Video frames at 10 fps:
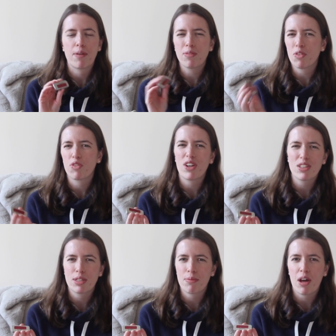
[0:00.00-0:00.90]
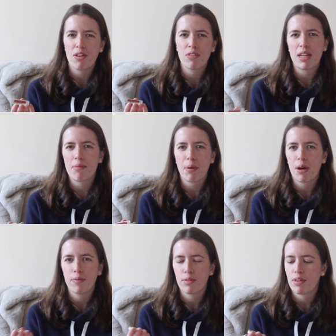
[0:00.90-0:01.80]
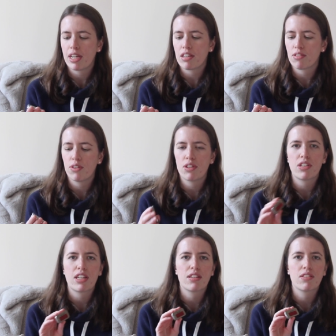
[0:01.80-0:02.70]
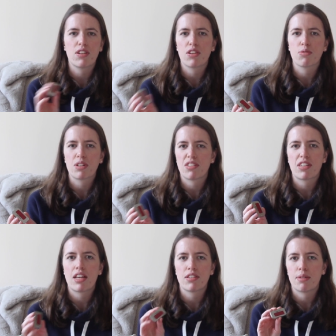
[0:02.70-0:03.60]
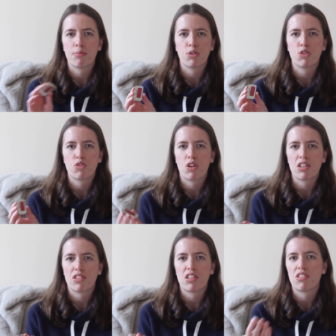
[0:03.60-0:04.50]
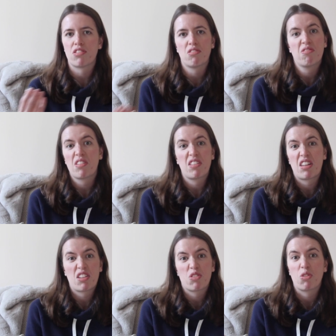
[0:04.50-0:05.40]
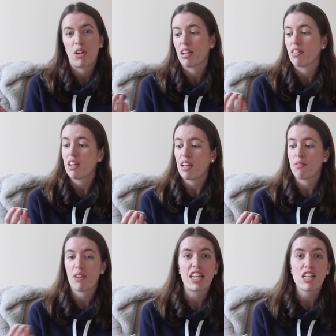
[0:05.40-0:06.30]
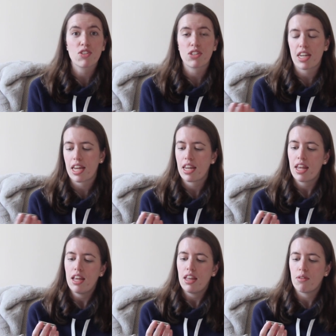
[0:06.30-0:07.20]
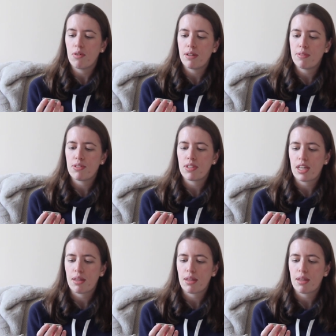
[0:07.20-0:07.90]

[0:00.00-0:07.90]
I'm not fussed about lip balms really, as long as it does what it says and it moisturises. That's all I, am really interested in. The one I'm using at the